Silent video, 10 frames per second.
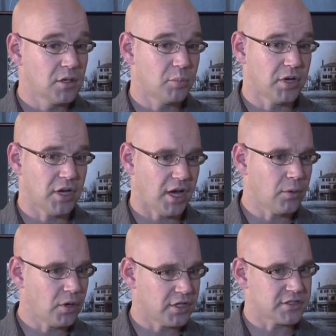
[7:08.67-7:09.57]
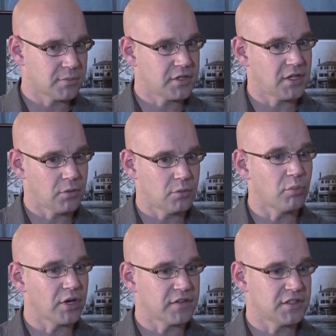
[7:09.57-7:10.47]
But I wanted something that would
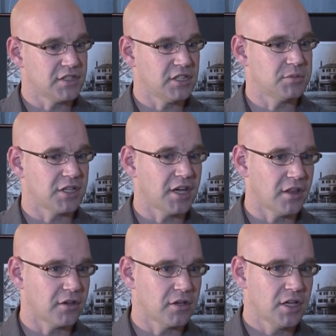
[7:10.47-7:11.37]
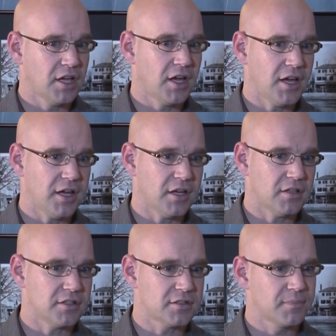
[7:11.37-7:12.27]
bring the team together.
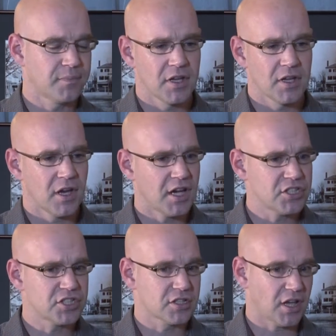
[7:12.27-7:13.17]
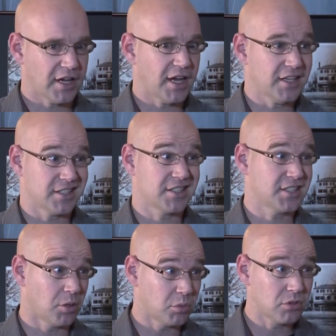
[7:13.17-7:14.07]
And I kind of
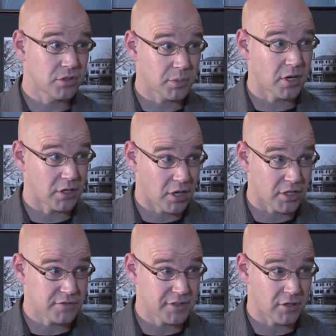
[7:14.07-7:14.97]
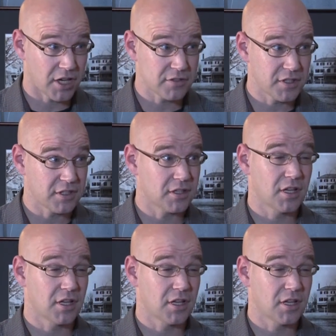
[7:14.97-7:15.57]
stumbled upon CrossFit.